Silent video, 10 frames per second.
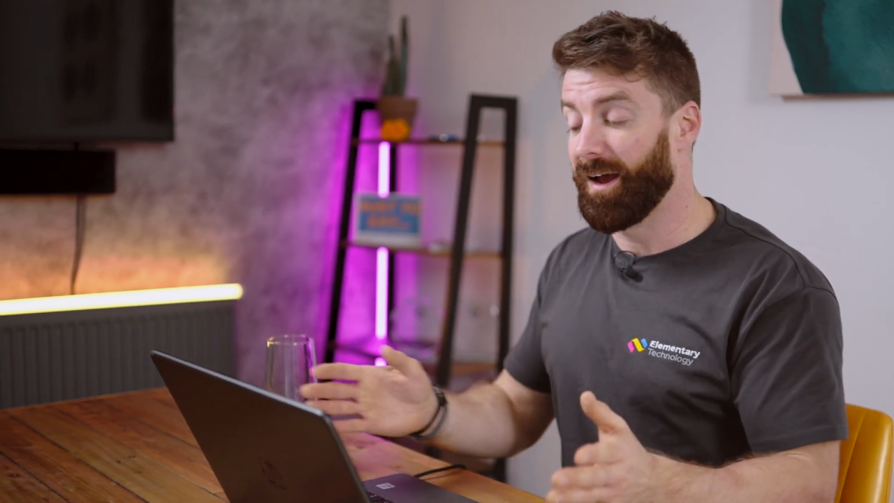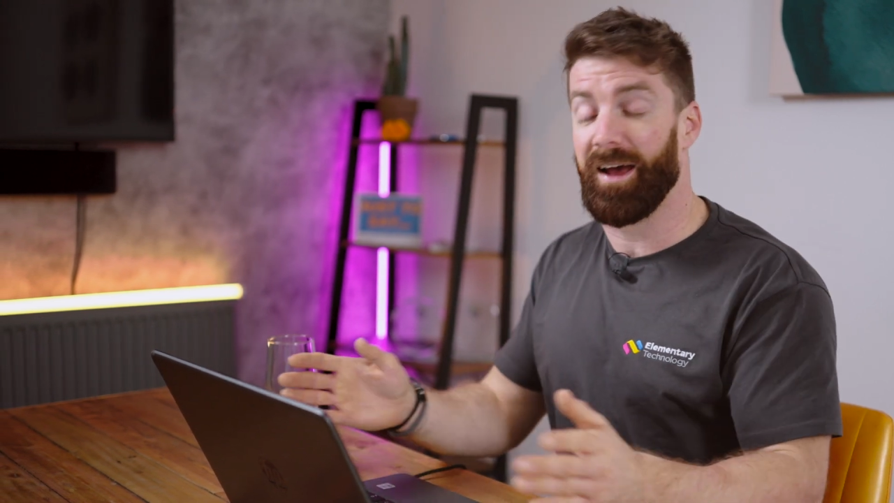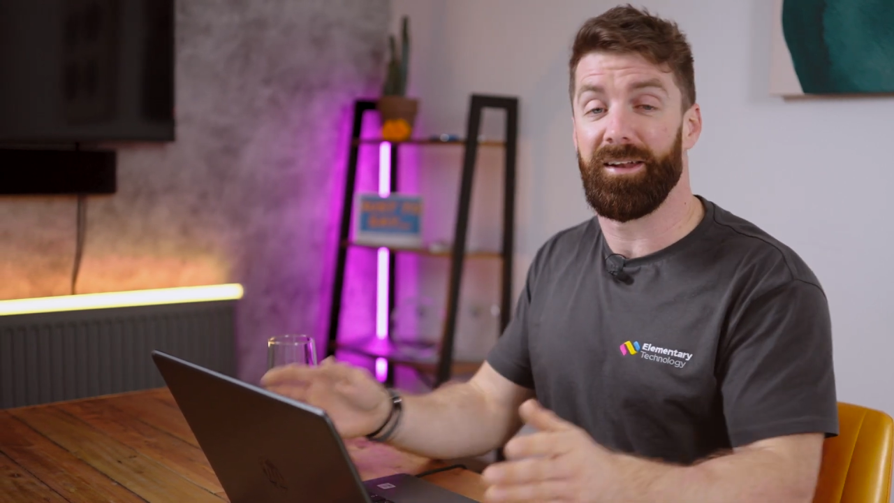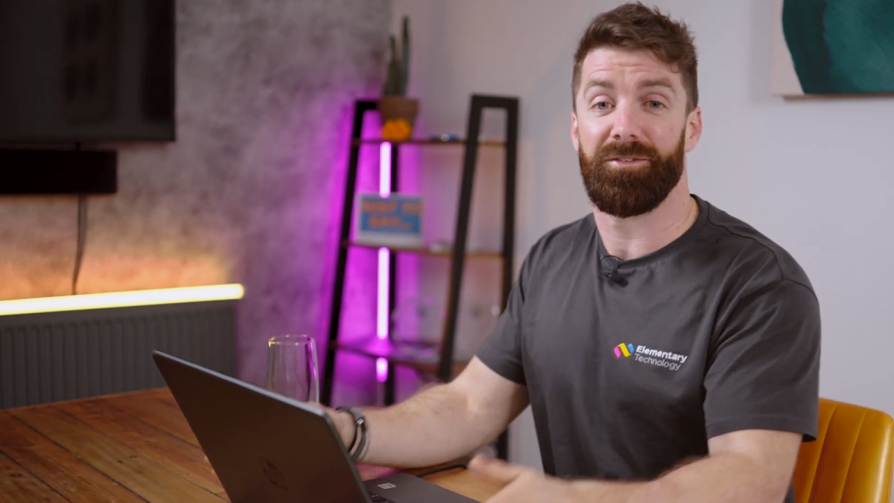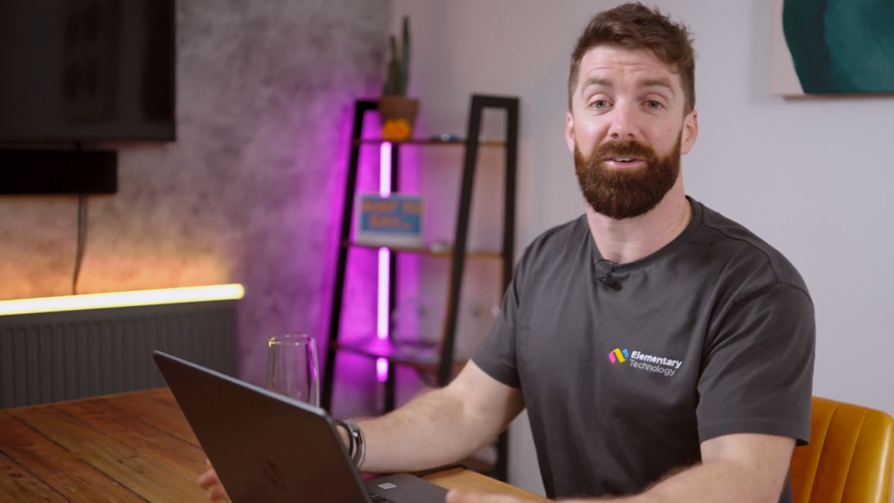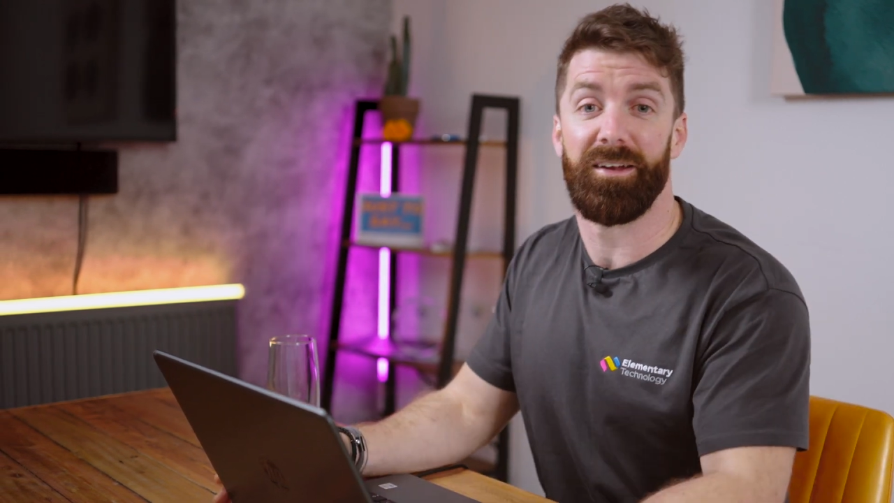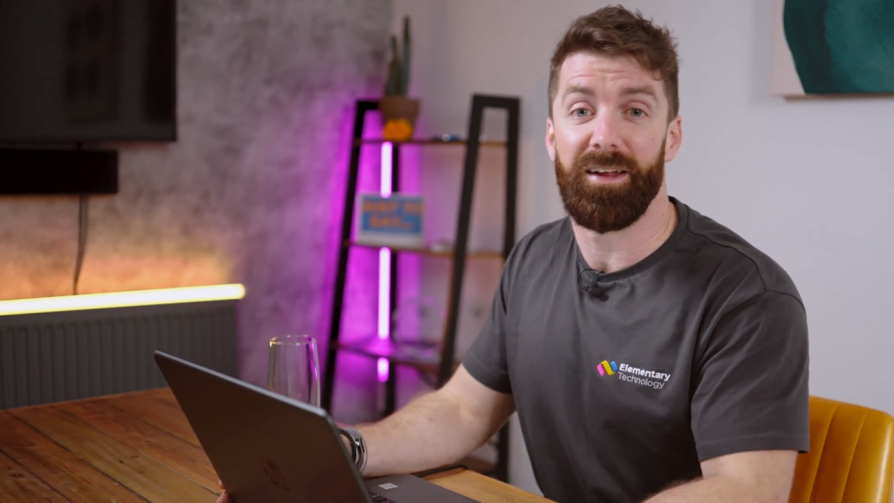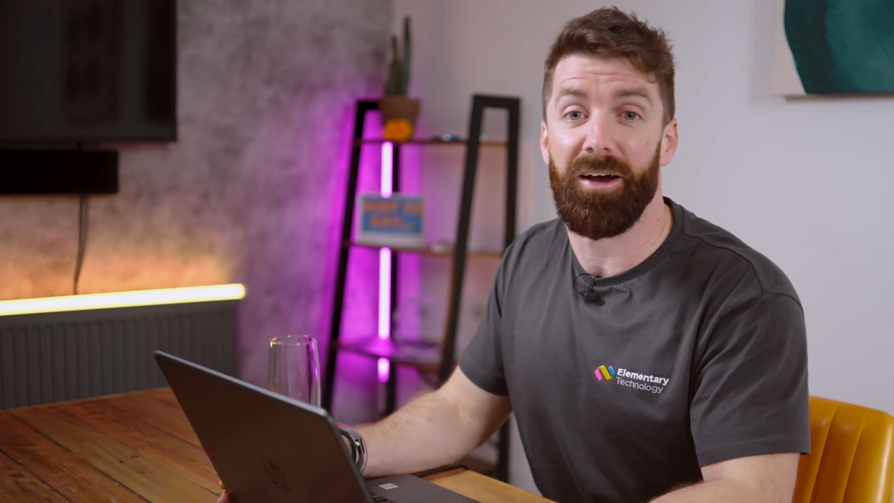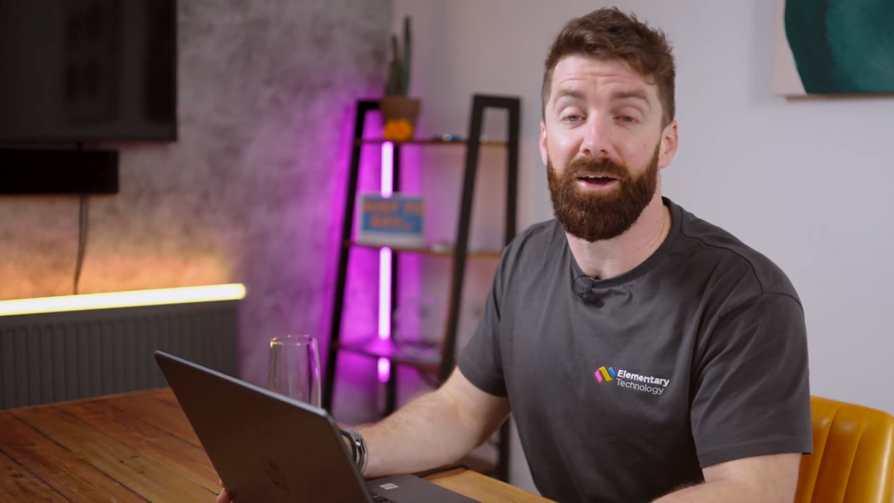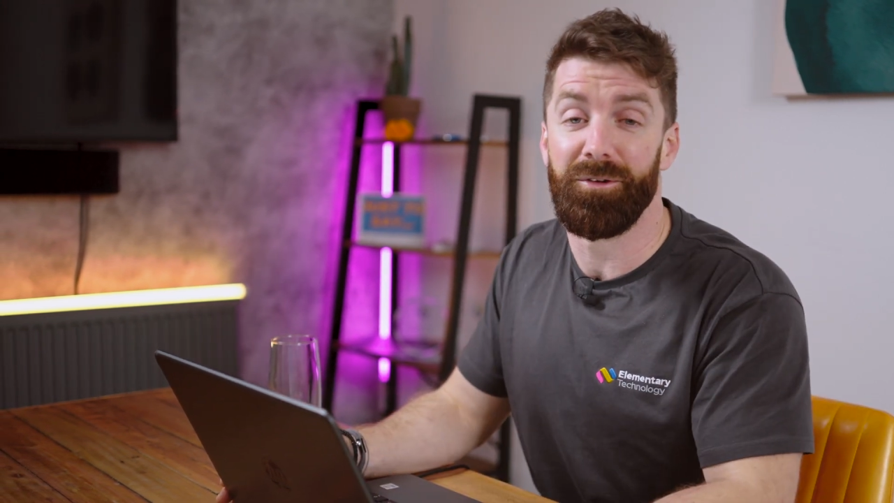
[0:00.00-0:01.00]
and they find
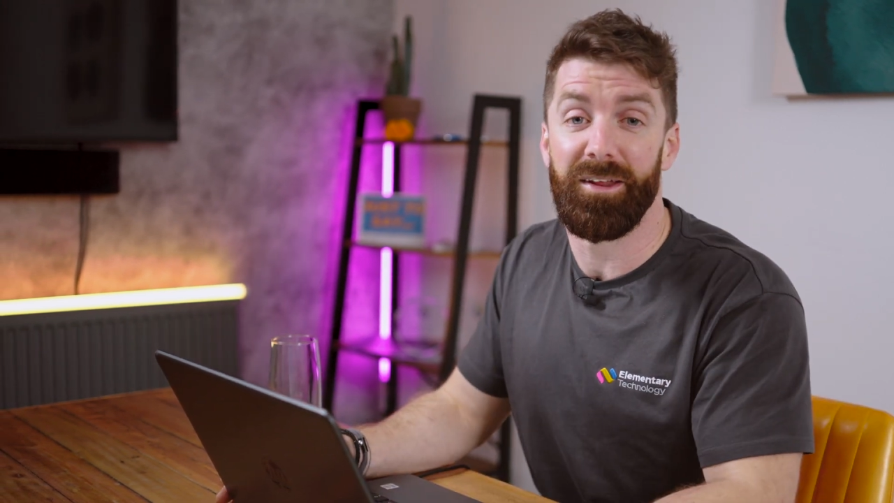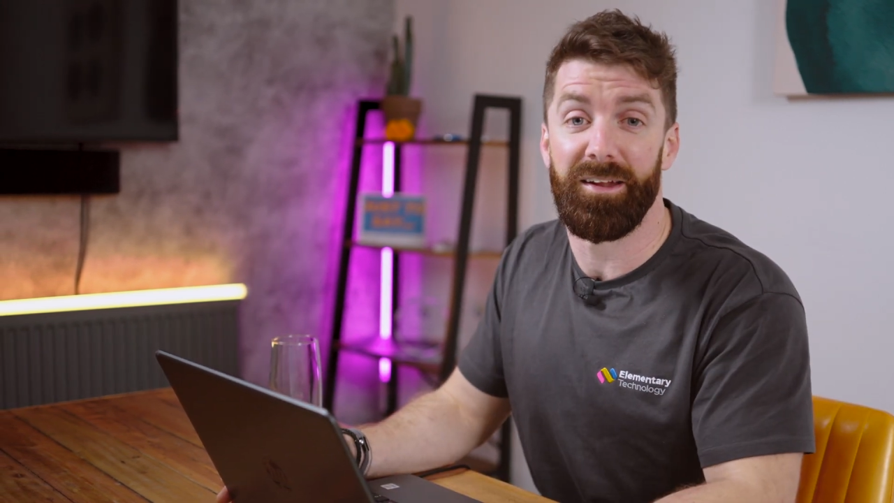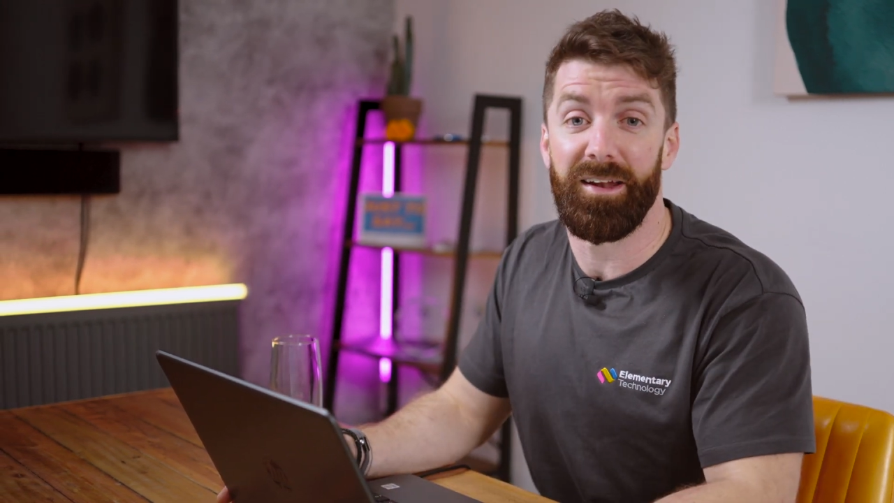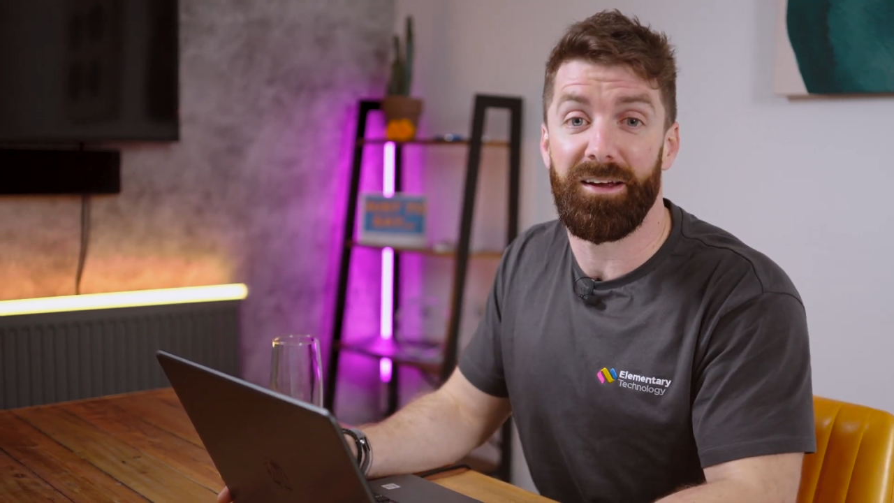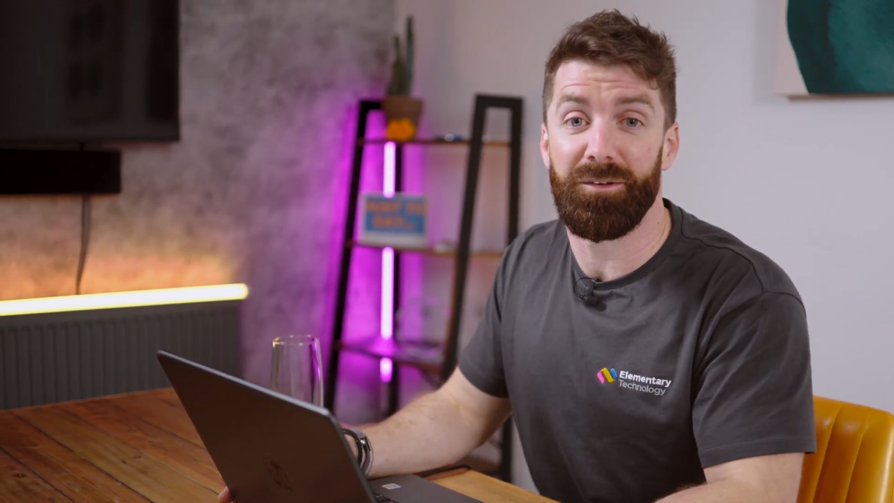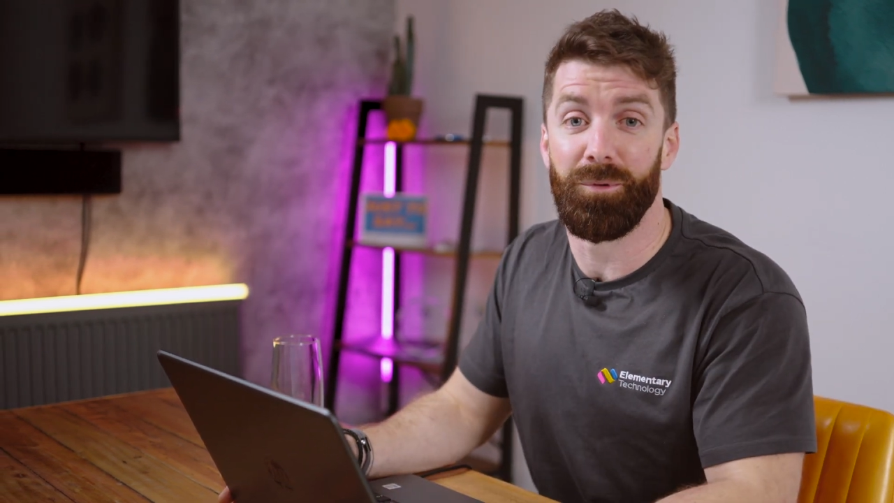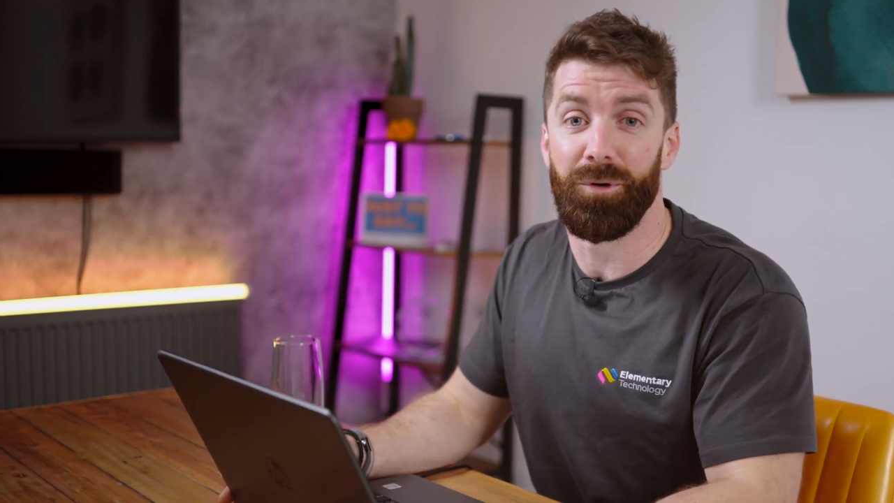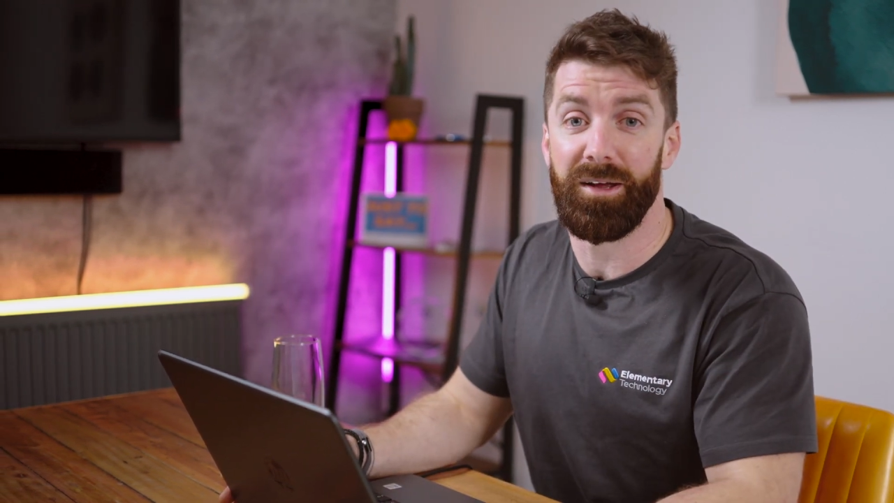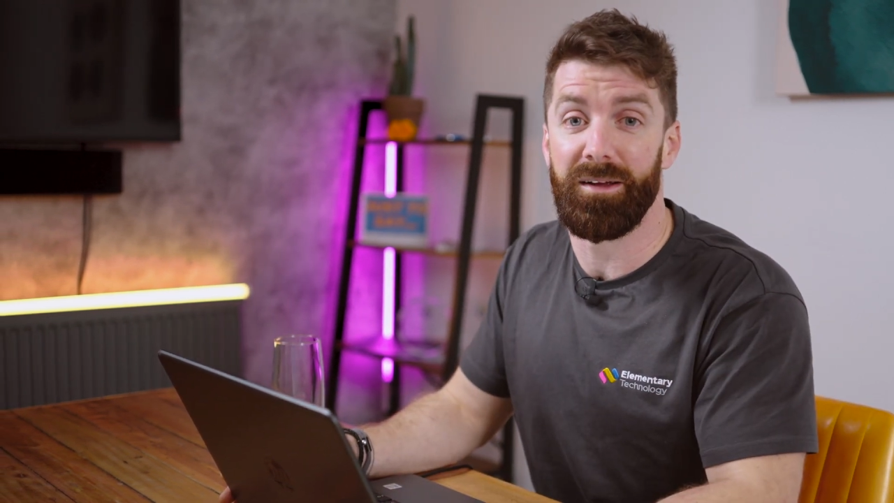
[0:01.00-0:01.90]
out only the next morning.